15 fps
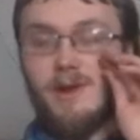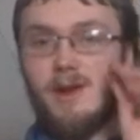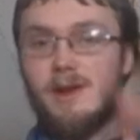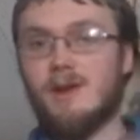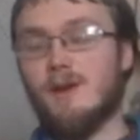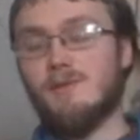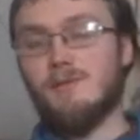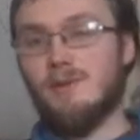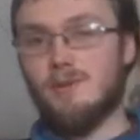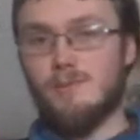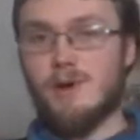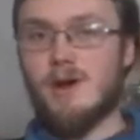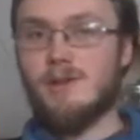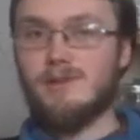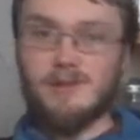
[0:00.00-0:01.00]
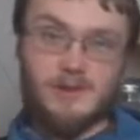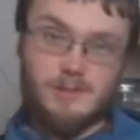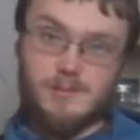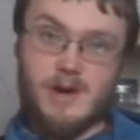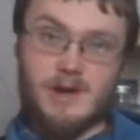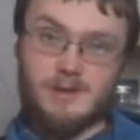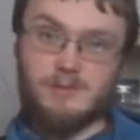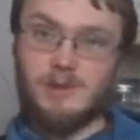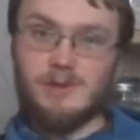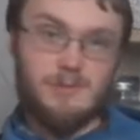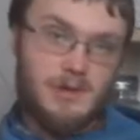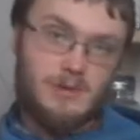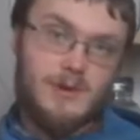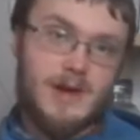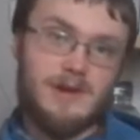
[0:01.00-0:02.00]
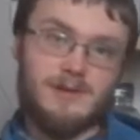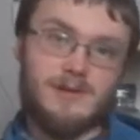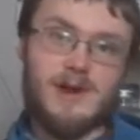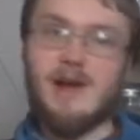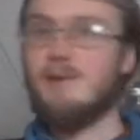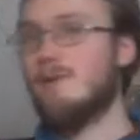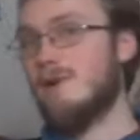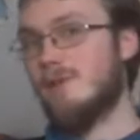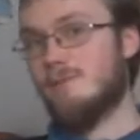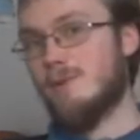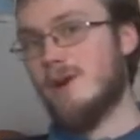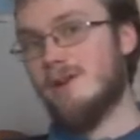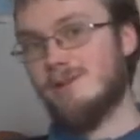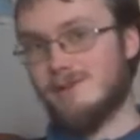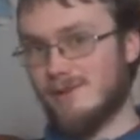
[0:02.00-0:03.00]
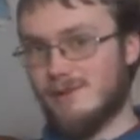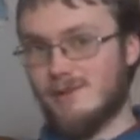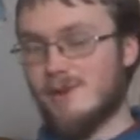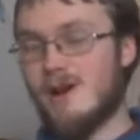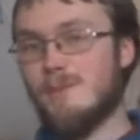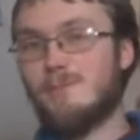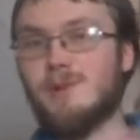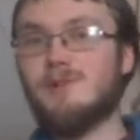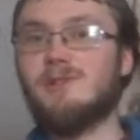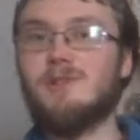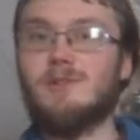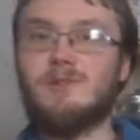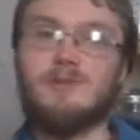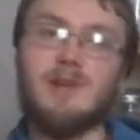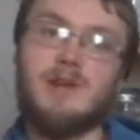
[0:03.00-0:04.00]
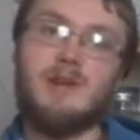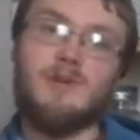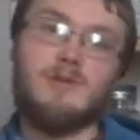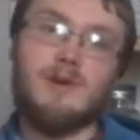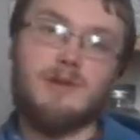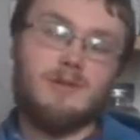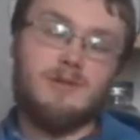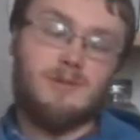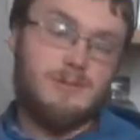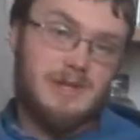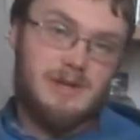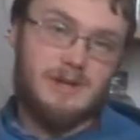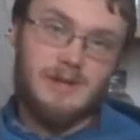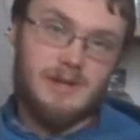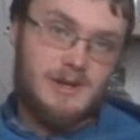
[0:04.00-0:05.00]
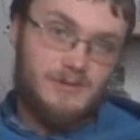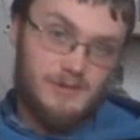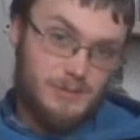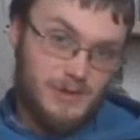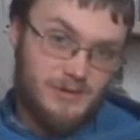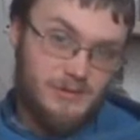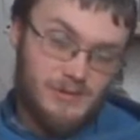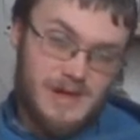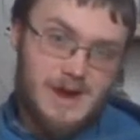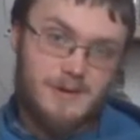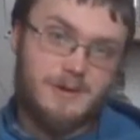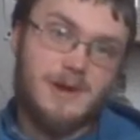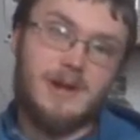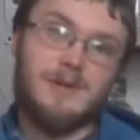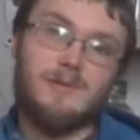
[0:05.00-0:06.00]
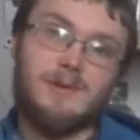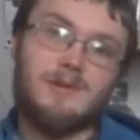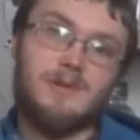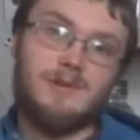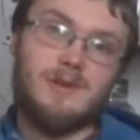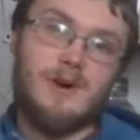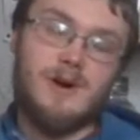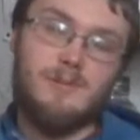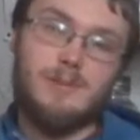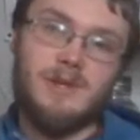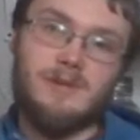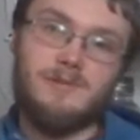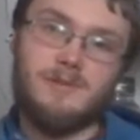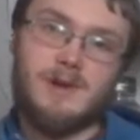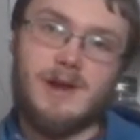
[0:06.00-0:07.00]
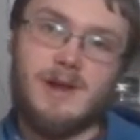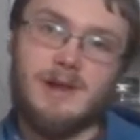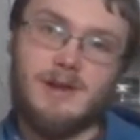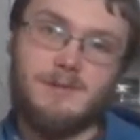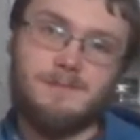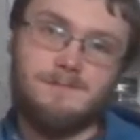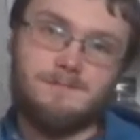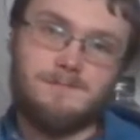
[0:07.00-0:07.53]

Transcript: and often the pods at the bottom can be quite dry while the pods at the top are still green, or the bean can even be flowering if it's a tall bean variety.